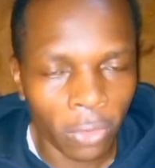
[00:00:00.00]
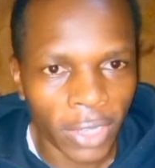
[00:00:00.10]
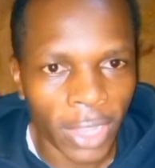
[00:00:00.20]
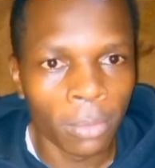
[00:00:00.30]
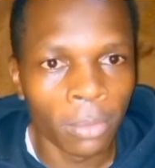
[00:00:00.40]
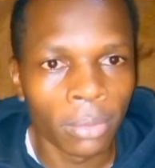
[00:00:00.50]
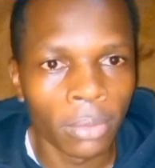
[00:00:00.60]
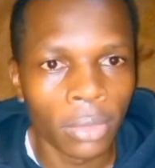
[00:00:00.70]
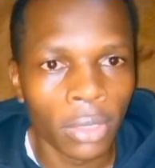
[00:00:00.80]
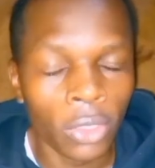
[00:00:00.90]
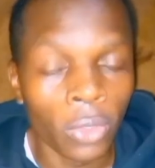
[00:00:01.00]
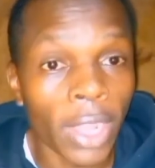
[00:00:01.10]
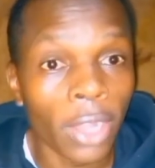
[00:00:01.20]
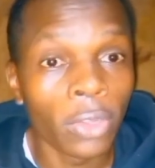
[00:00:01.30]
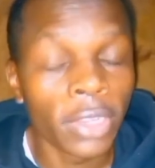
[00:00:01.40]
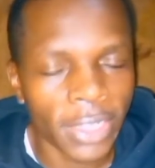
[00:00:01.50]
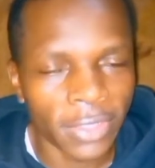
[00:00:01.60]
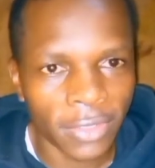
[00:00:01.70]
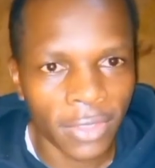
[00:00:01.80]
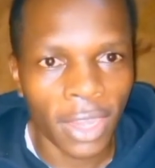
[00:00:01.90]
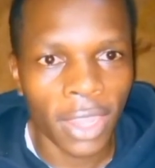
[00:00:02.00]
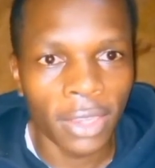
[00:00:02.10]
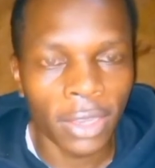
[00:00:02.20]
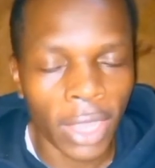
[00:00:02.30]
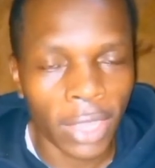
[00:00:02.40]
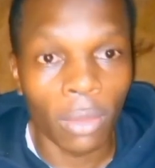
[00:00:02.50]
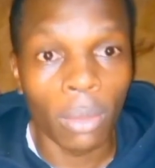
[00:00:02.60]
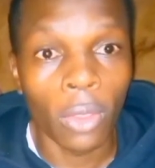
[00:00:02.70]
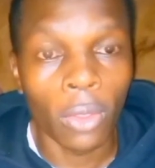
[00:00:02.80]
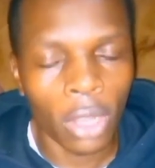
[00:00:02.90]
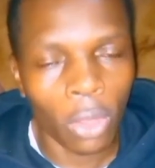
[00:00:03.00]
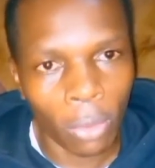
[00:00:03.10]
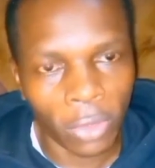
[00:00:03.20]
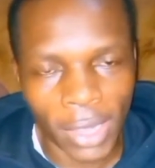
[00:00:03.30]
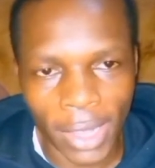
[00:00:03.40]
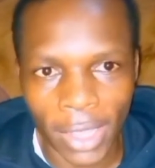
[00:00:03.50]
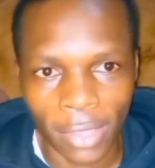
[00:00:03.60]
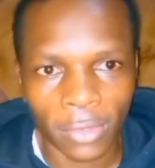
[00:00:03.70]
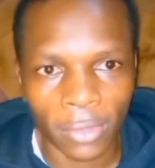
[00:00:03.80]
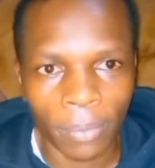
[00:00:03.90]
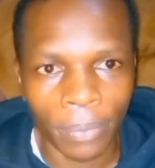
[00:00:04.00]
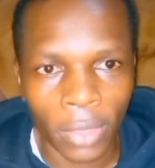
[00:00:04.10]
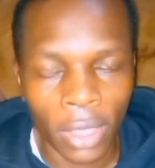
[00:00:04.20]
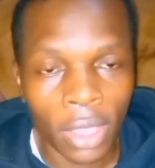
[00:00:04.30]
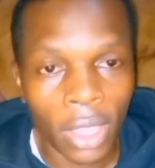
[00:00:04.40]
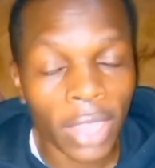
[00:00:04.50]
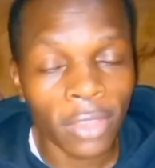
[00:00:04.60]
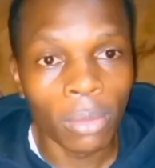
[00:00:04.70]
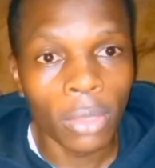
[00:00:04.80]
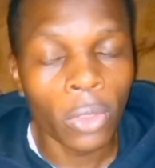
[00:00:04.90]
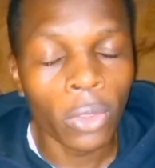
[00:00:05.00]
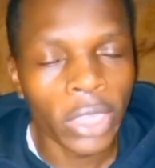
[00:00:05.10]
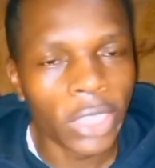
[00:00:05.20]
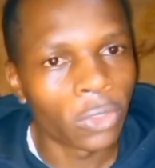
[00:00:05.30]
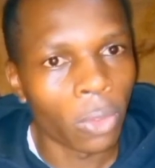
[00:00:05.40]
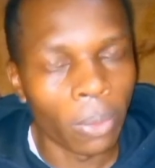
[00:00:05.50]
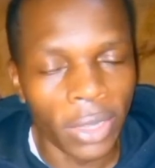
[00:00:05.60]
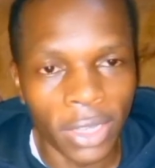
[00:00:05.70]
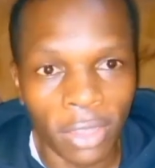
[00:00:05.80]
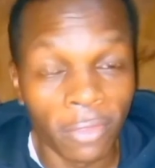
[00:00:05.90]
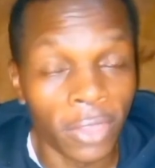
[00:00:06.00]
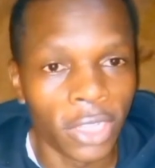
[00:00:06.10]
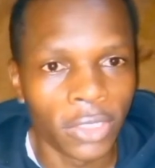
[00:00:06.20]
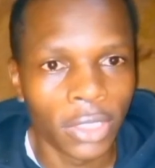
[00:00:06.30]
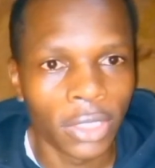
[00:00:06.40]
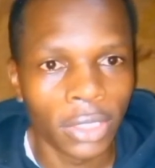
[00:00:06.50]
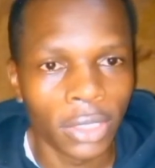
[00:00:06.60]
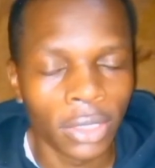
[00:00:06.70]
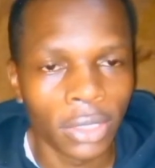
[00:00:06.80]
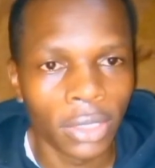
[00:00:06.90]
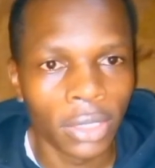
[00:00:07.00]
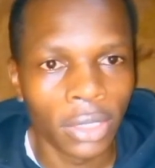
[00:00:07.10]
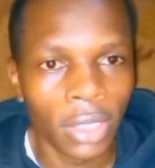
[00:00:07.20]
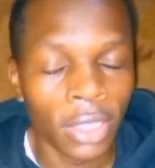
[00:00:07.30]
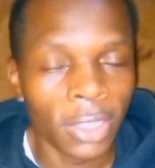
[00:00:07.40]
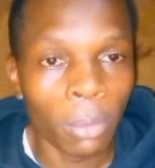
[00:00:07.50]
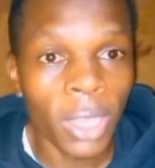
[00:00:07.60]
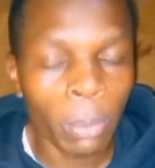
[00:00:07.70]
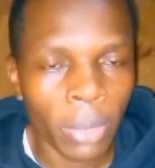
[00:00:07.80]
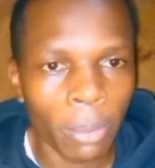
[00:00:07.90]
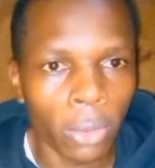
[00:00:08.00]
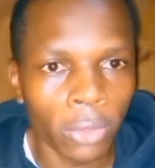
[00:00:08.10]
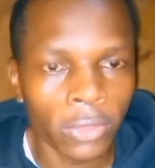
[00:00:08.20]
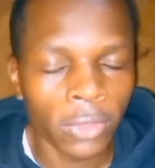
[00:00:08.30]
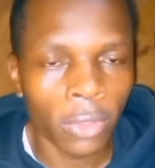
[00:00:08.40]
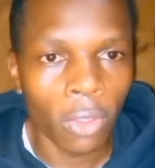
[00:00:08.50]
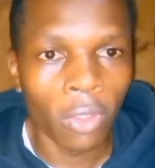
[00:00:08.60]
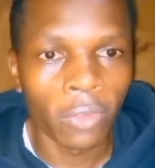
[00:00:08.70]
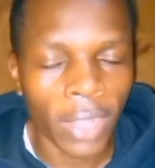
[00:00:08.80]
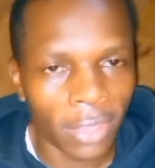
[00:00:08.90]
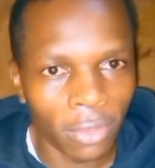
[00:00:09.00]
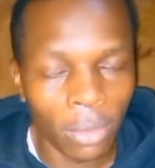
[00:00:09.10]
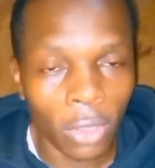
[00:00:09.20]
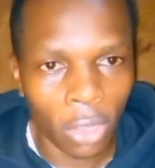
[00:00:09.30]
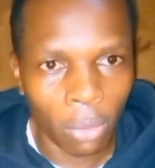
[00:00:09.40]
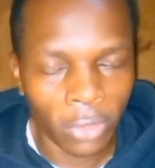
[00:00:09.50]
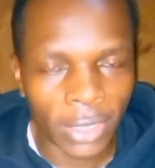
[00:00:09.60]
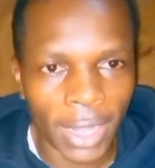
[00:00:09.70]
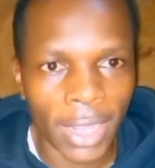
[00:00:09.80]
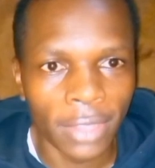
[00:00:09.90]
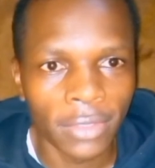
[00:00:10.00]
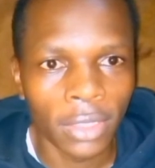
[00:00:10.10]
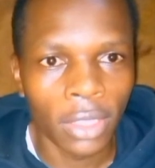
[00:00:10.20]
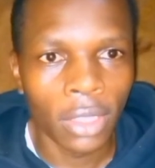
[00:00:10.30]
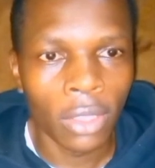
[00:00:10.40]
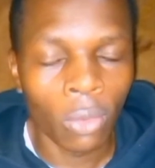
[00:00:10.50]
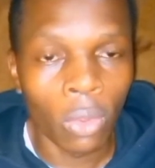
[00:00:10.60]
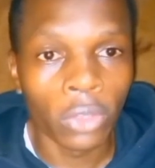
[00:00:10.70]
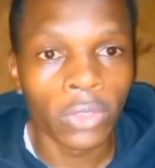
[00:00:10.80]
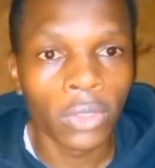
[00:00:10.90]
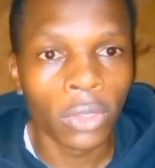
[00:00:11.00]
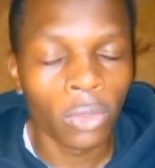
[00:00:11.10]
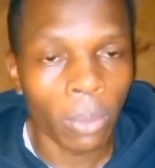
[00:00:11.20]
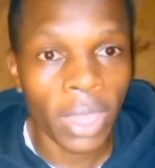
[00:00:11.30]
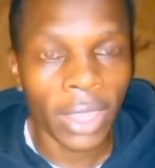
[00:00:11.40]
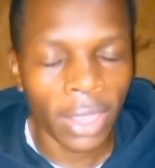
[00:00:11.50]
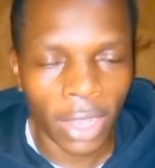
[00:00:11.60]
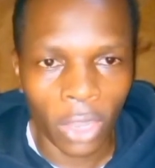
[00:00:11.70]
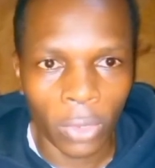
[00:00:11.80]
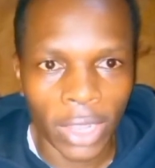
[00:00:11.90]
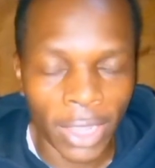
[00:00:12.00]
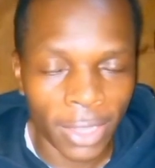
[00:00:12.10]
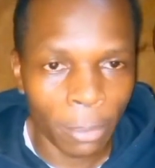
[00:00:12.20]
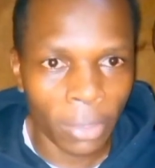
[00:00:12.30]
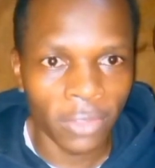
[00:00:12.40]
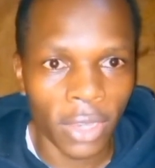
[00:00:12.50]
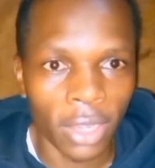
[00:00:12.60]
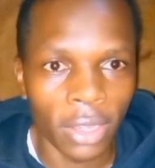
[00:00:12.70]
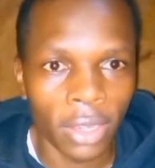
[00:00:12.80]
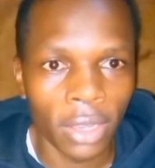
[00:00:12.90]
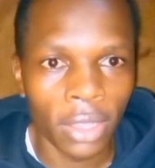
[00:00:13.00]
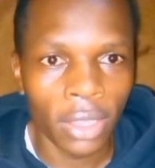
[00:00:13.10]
of time, you cannot resuscitate Azimio Lomoja Alliance. Azimio is completely finished. The main purpose of Azimio Lomoja Alliance was to make Raila Odinga the president